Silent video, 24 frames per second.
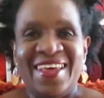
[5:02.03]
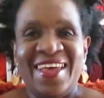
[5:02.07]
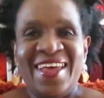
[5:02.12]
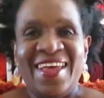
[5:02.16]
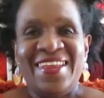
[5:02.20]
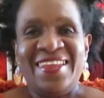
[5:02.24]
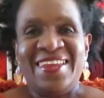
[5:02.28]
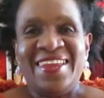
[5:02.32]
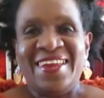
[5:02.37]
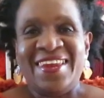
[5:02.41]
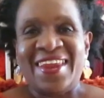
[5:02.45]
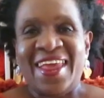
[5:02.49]

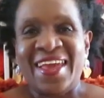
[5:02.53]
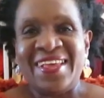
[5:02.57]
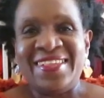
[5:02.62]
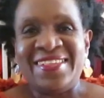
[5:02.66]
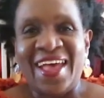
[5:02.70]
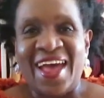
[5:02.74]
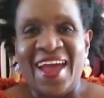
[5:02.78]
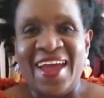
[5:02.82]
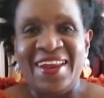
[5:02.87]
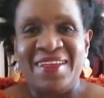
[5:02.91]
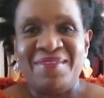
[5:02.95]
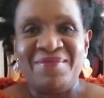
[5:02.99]
The next
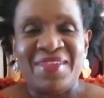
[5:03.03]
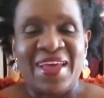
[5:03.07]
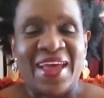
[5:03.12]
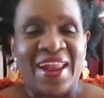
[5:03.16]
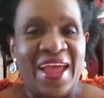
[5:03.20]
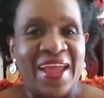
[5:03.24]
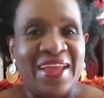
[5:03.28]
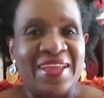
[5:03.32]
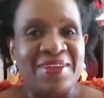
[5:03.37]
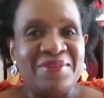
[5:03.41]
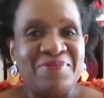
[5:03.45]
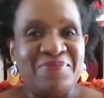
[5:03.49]
item that
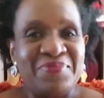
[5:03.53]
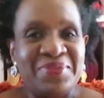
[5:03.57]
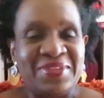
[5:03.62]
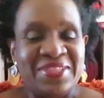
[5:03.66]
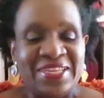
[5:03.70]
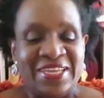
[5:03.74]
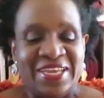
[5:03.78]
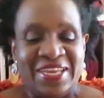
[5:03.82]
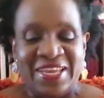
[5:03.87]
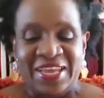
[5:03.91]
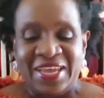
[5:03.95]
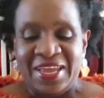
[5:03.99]
I
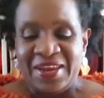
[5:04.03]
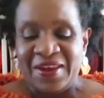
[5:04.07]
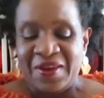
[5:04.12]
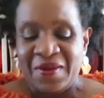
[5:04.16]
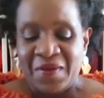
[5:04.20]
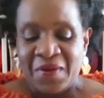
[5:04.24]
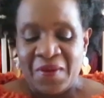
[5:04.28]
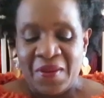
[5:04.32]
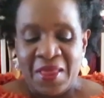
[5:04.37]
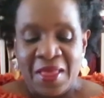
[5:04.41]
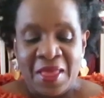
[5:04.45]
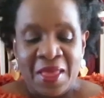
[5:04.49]
completed
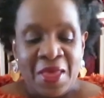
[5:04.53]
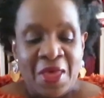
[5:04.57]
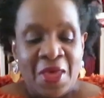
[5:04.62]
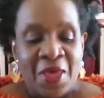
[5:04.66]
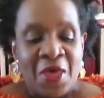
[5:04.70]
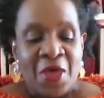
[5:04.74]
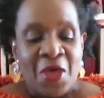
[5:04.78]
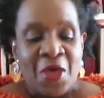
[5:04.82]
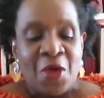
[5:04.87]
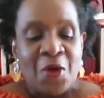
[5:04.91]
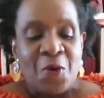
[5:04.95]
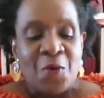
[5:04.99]

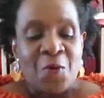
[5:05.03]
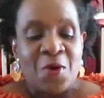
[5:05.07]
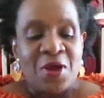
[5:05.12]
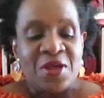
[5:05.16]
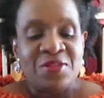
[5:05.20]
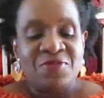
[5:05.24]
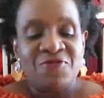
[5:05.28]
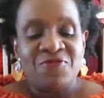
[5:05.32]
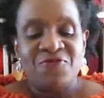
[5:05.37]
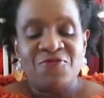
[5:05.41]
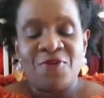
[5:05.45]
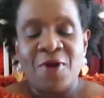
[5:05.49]

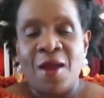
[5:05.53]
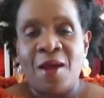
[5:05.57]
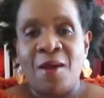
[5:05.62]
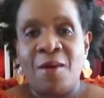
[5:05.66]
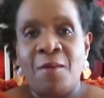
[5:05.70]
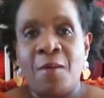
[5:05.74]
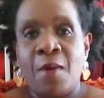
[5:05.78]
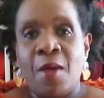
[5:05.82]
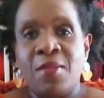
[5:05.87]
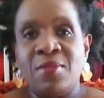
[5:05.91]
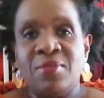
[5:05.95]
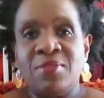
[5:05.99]
was
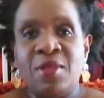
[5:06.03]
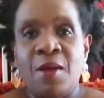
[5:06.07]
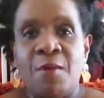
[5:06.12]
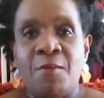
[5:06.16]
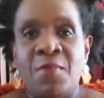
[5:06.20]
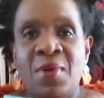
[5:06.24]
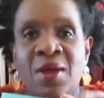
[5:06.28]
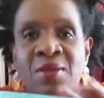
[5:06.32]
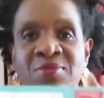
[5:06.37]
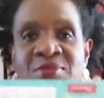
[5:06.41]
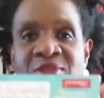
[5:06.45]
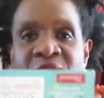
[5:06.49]
from the
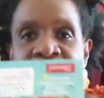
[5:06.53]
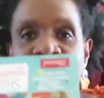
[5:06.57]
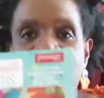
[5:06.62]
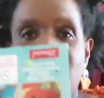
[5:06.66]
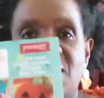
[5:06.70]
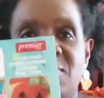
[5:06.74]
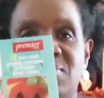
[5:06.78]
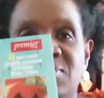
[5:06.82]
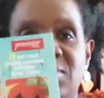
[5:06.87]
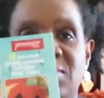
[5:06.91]
month-to-month